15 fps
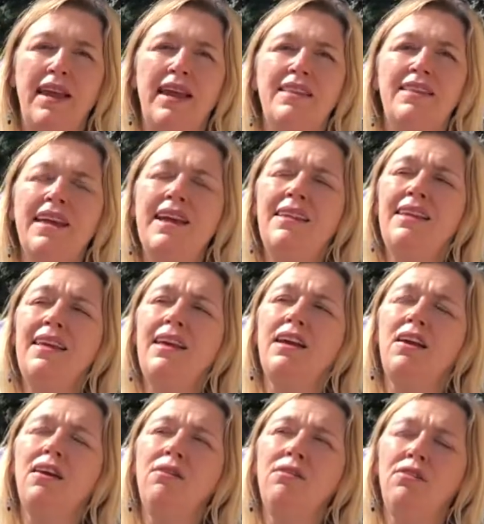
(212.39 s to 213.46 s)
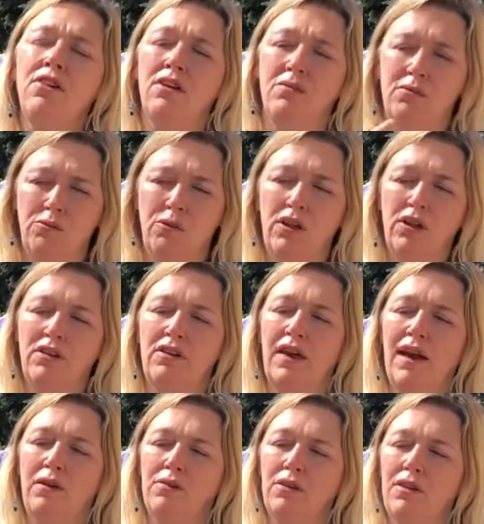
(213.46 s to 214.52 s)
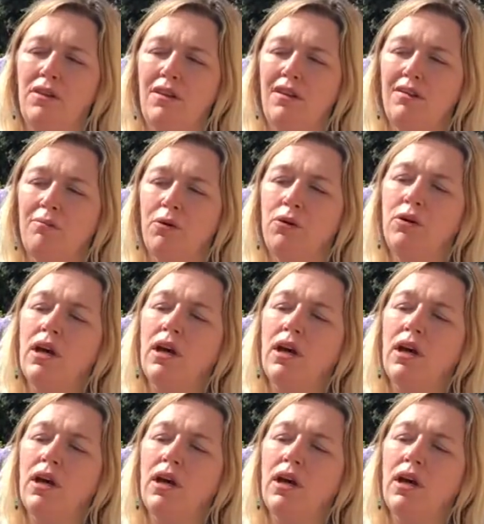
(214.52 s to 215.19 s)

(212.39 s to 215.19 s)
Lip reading: And then he goes on, Walter Houghton in his book,